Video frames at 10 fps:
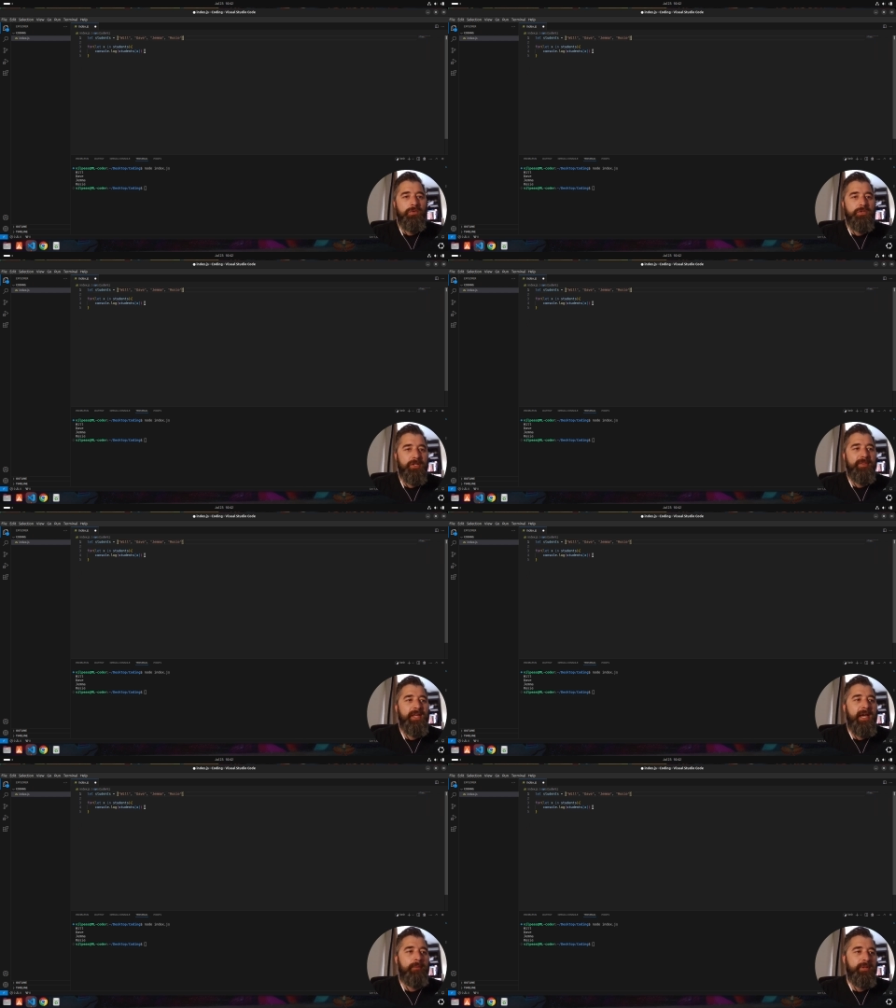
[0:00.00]
something
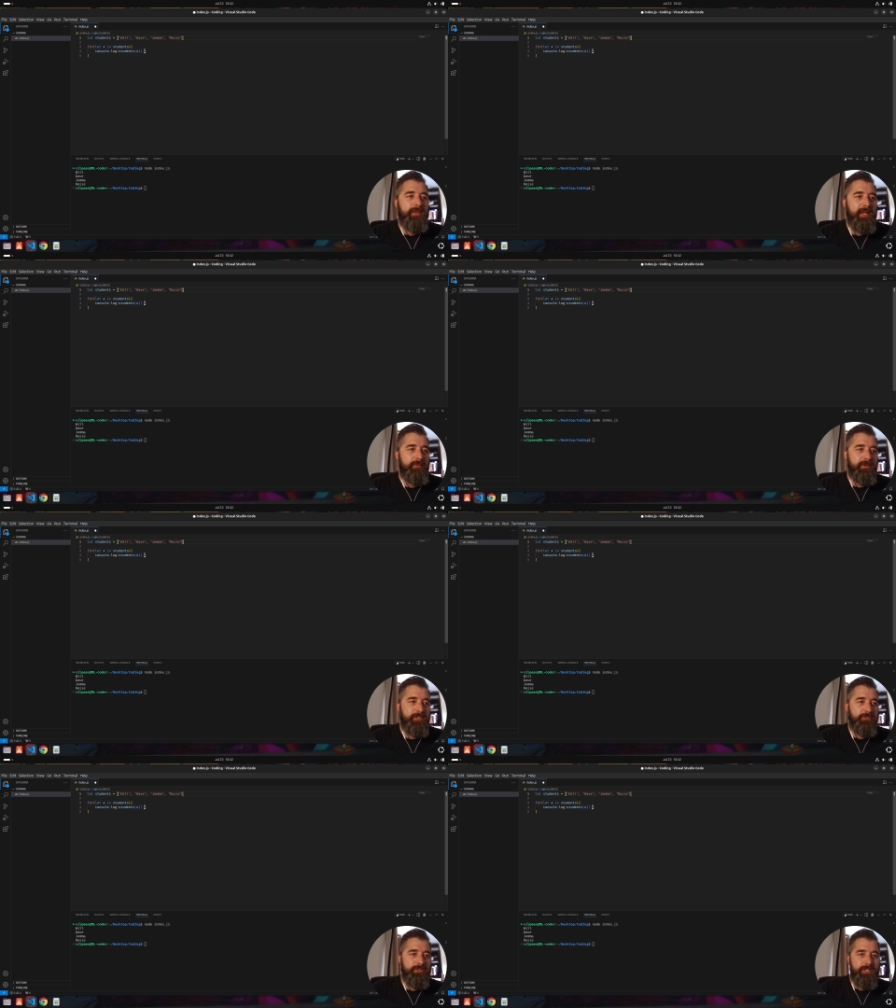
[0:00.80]
happened that we're
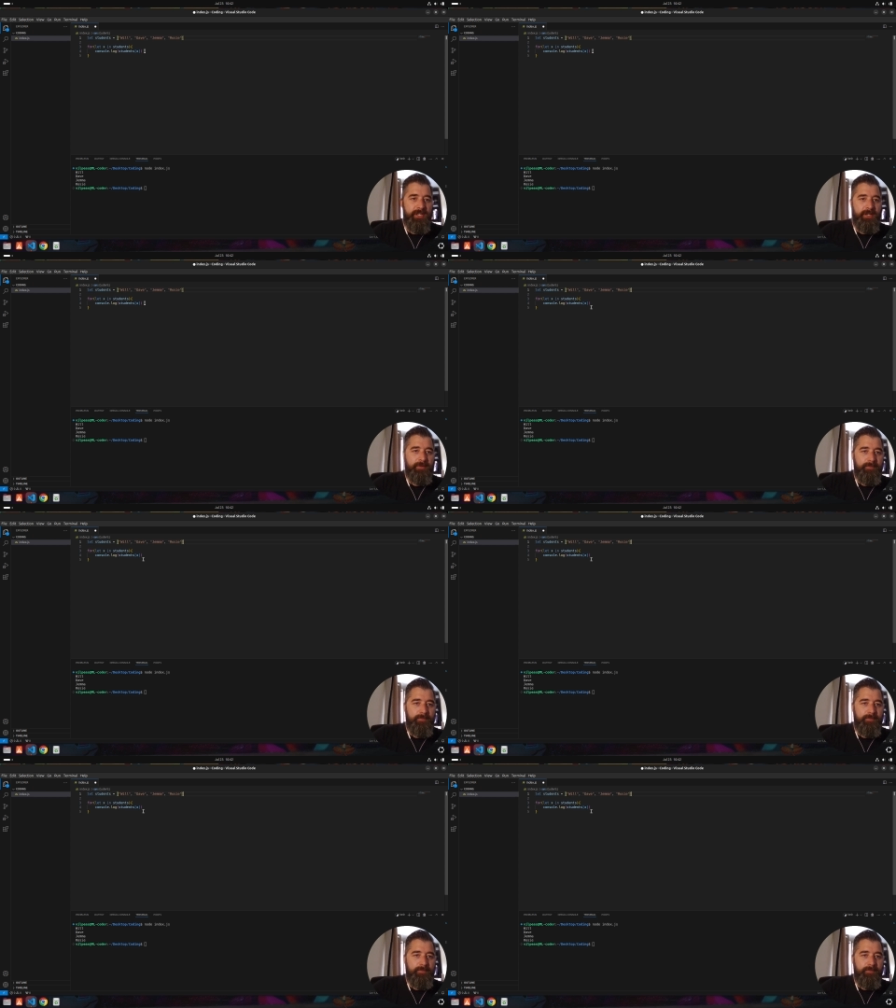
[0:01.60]
interested in.